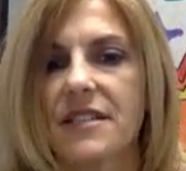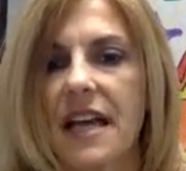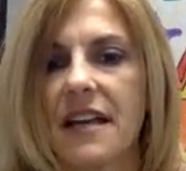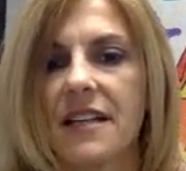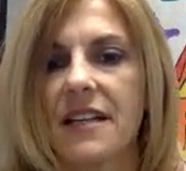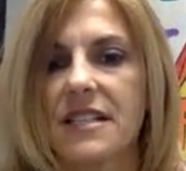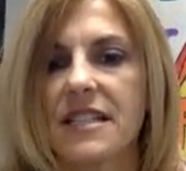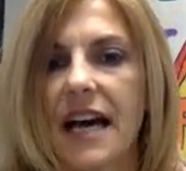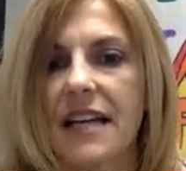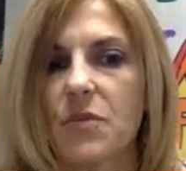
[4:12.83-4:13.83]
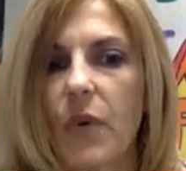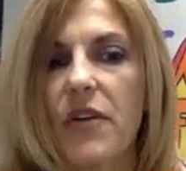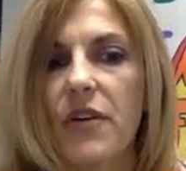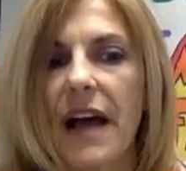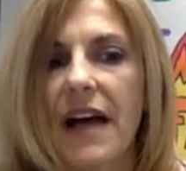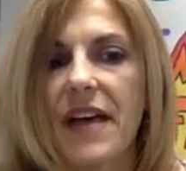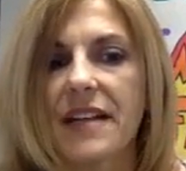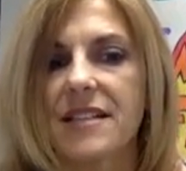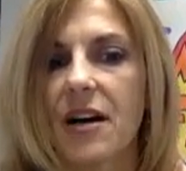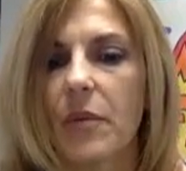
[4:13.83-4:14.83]
and it decides whether or not that
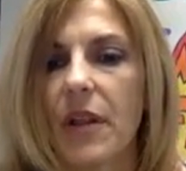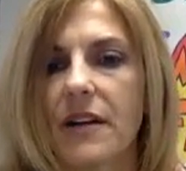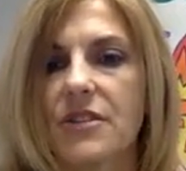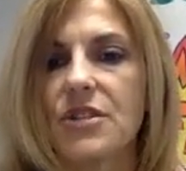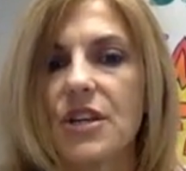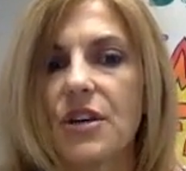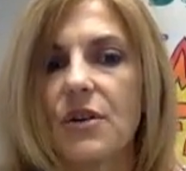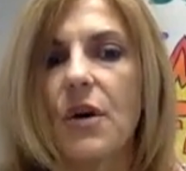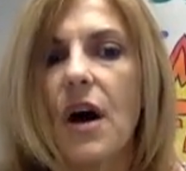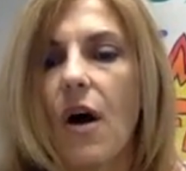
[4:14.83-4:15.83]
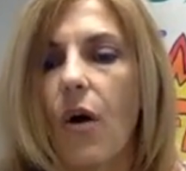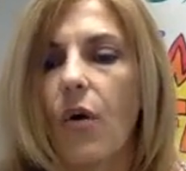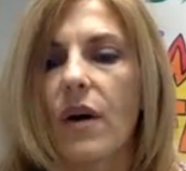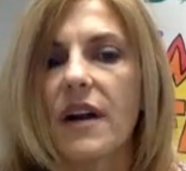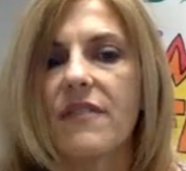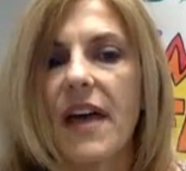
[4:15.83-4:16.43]
cell belongs to you, or if